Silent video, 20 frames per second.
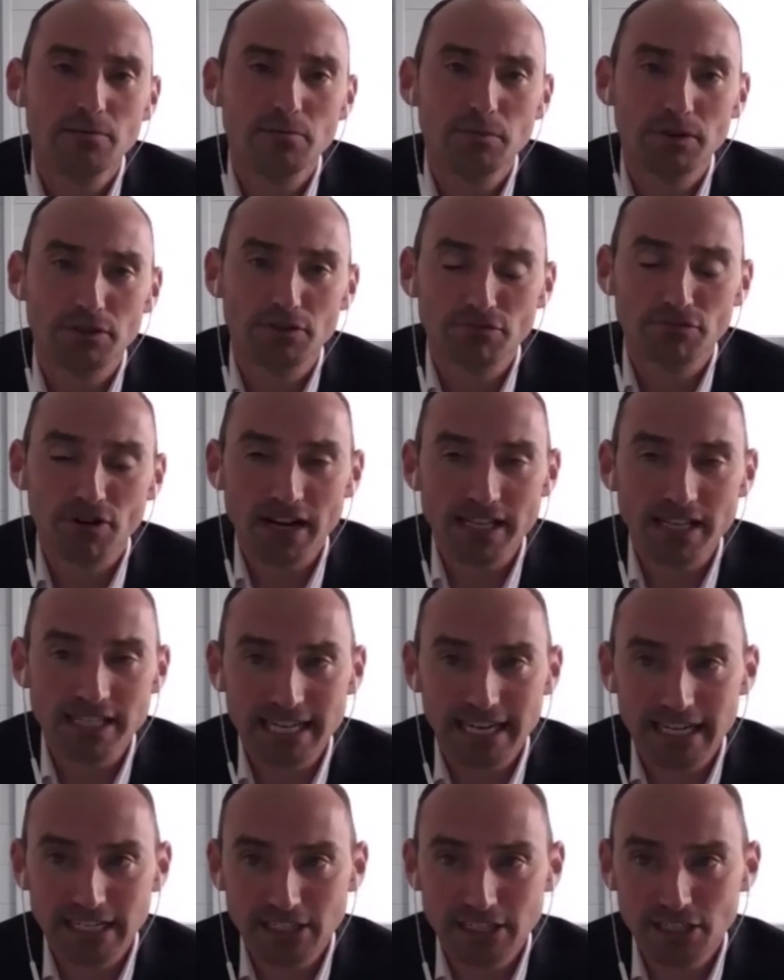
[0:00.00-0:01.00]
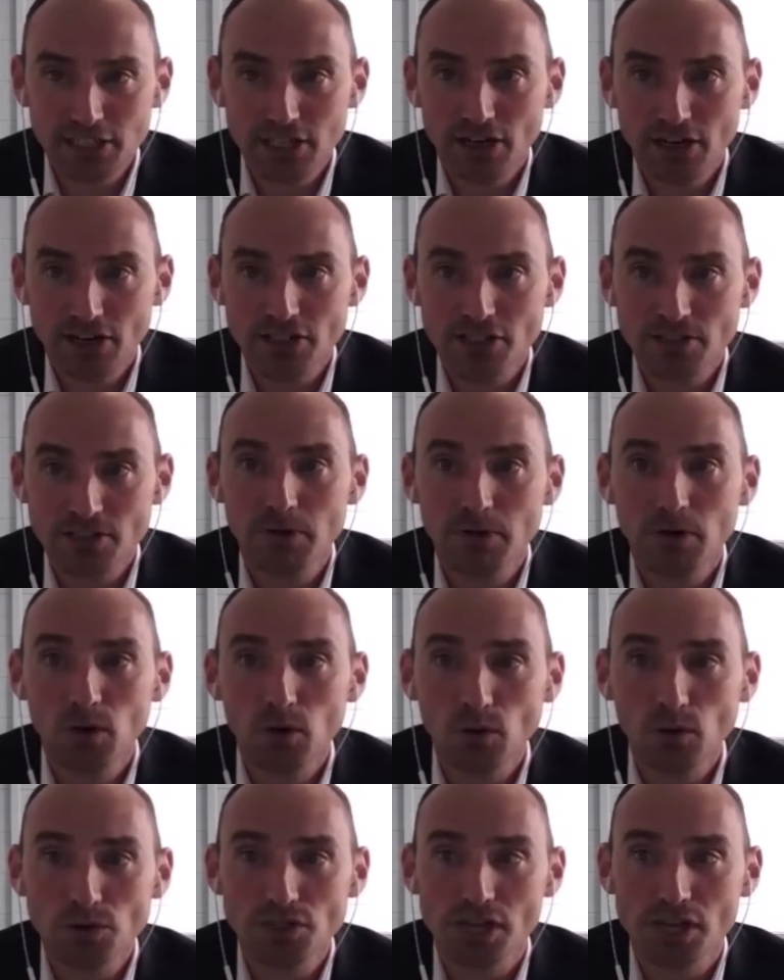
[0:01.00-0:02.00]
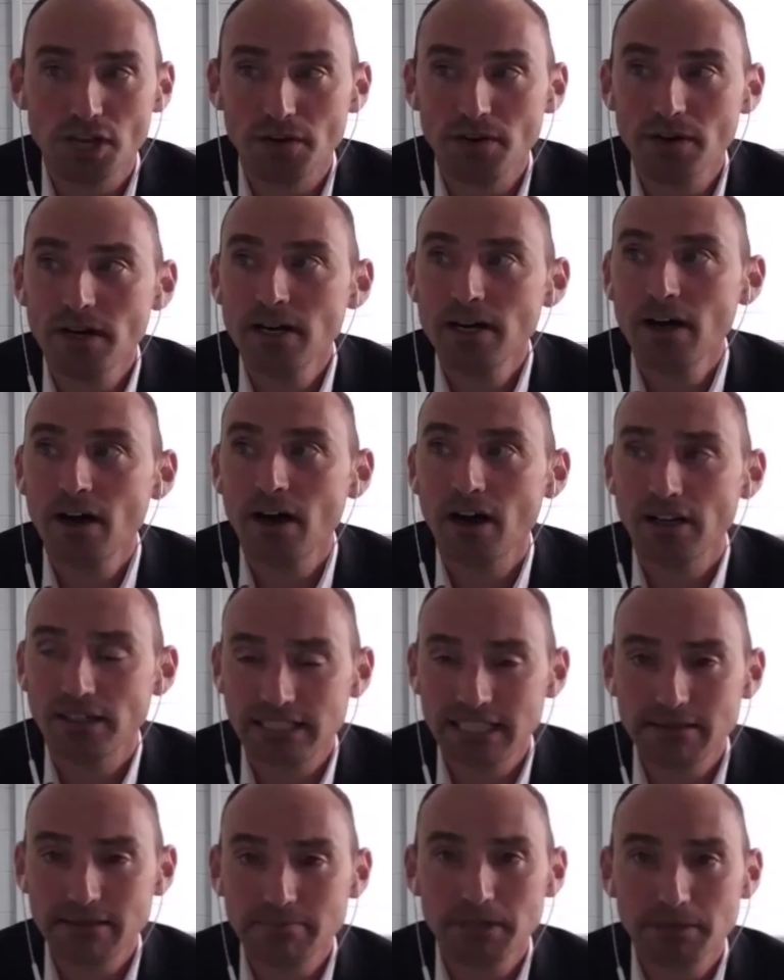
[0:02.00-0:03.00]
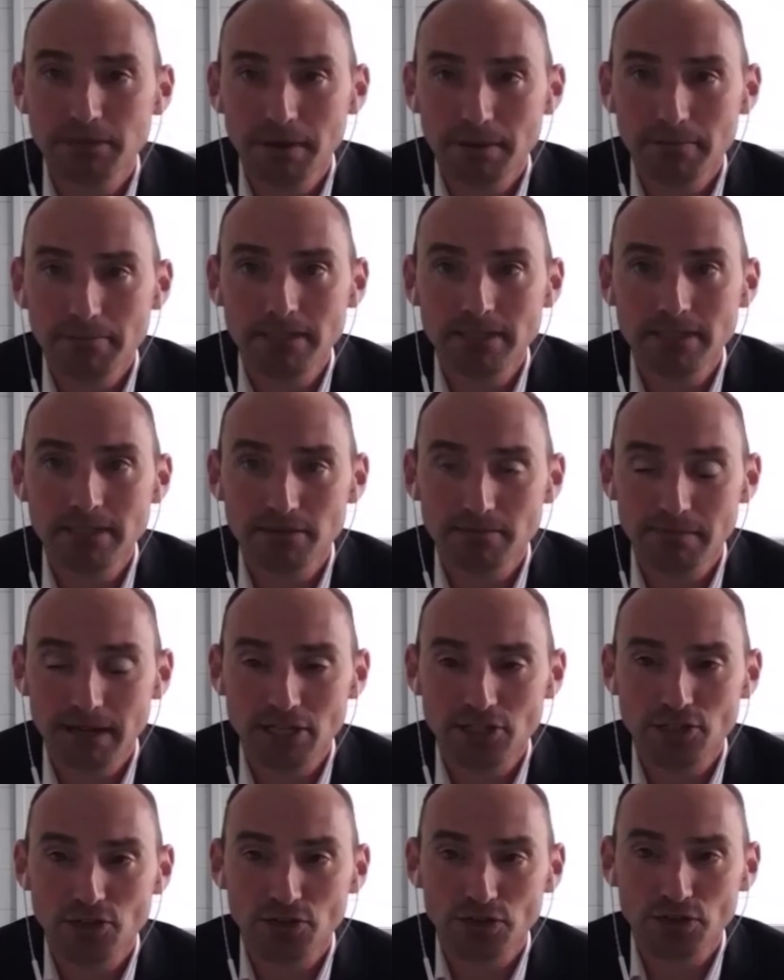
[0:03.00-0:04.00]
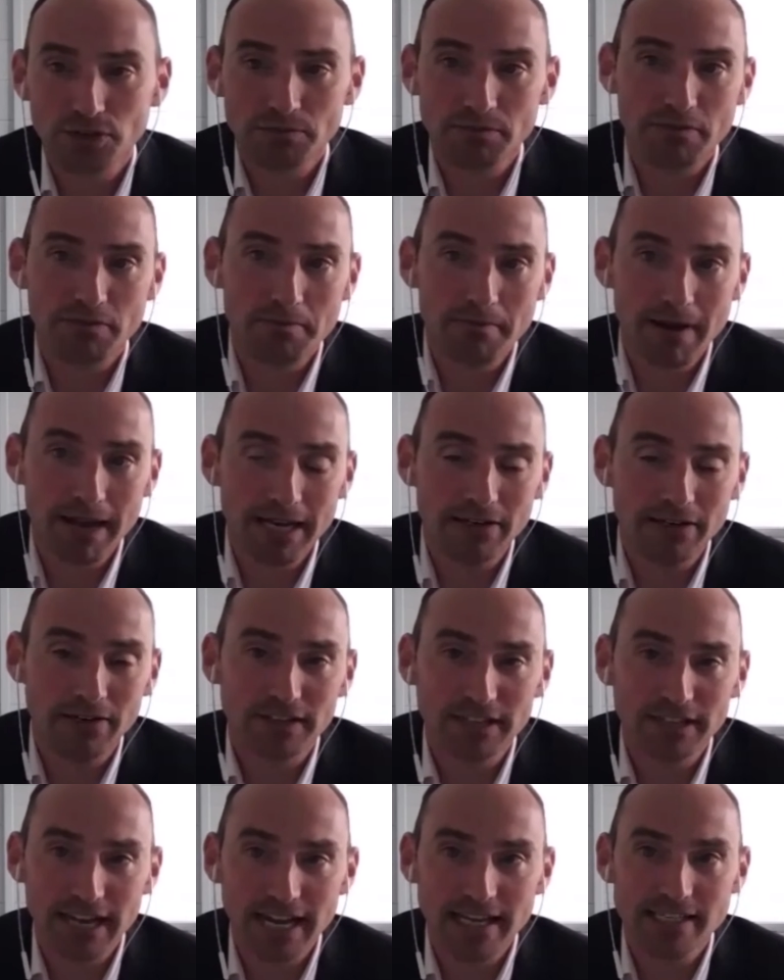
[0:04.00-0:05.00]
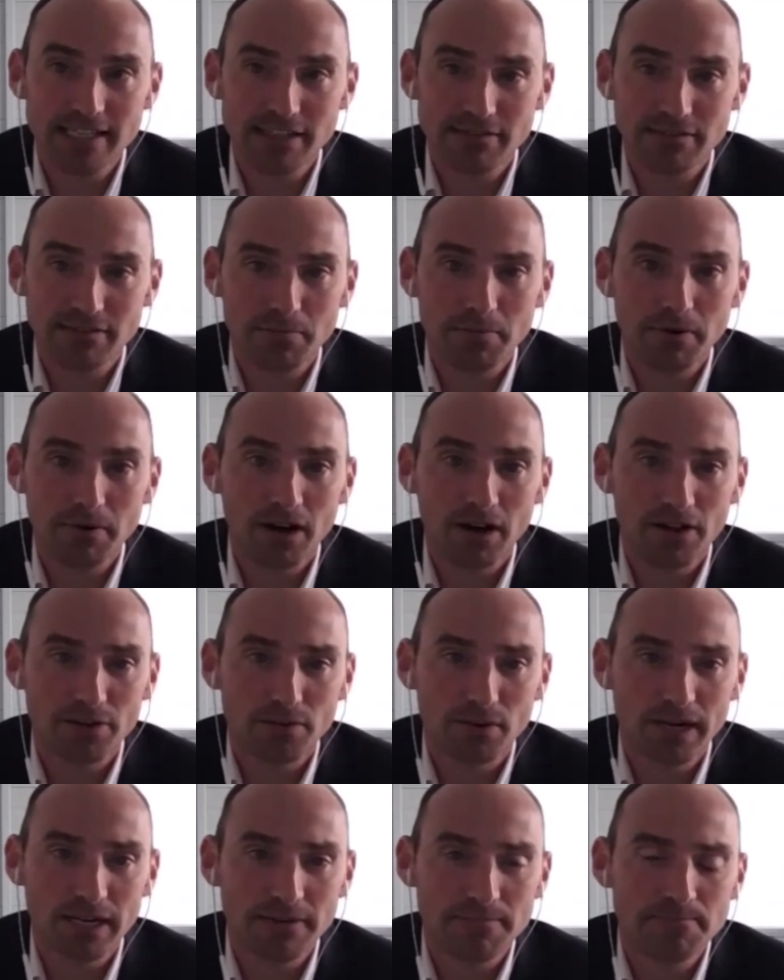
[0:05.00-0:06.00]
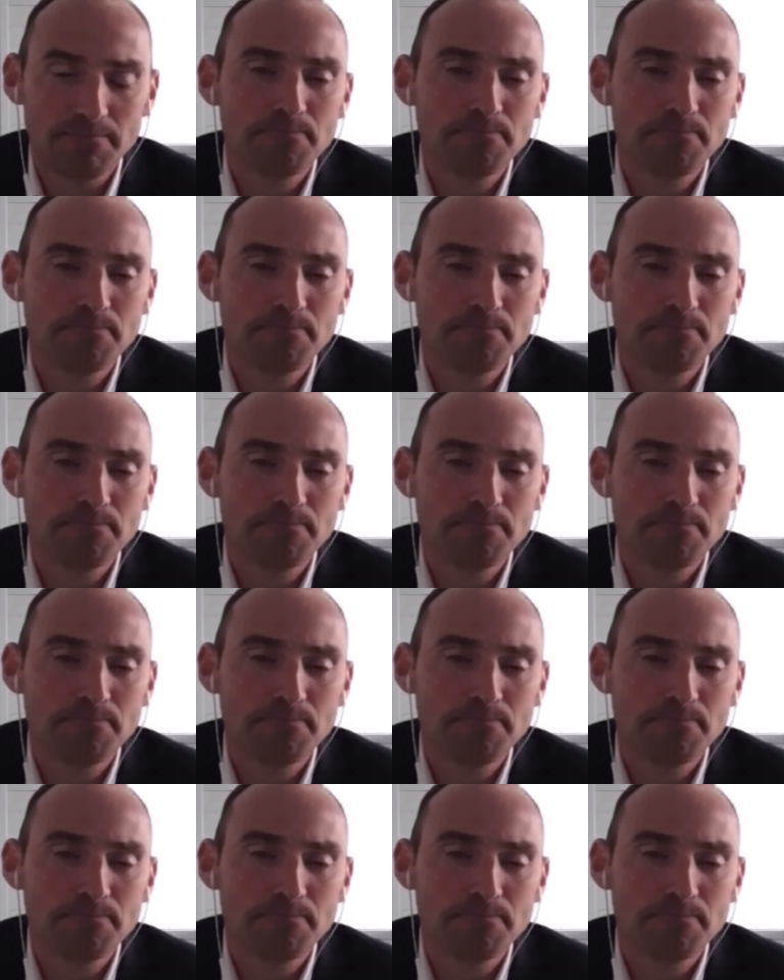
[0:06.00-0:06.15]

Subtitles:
with the rising energy costs, but also our deep commitment to make sure that we remain on the net zero pathway.